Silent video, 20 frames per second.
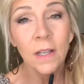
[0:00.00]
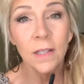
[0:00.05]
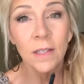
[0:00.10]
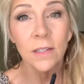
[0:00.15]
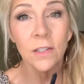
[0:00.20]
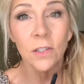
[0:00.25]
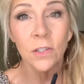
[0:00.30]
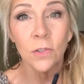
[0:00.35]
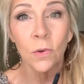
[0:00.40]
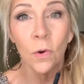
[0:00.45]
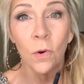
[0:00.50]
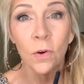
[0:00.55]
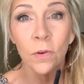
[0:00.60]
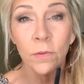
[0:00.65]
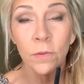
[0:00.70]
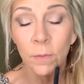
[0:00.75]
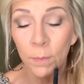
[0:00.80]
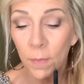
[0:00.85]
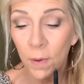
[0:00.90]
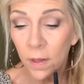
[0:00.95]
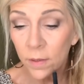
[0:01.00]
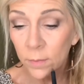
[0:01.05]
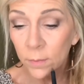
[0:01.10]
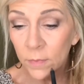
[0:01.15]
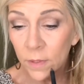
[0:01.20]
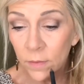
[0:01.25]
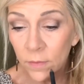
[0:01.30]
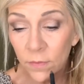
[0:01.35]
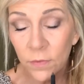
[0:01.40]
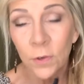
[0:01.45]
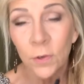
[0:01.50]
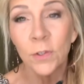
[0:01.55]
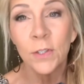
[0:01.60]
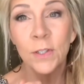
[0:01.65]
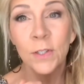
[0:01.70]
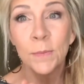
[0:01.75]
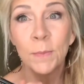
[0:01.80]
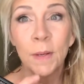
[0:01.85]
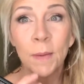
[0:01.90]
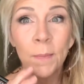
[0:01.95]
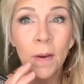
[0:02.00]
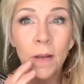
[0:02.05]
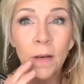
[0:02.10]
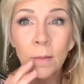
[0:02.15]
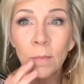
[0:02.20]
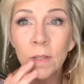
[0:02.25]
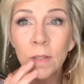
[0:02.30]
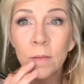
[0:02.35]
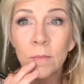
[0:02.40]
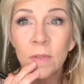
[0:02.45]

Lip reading: to start on the bottom lip first because my bottom lip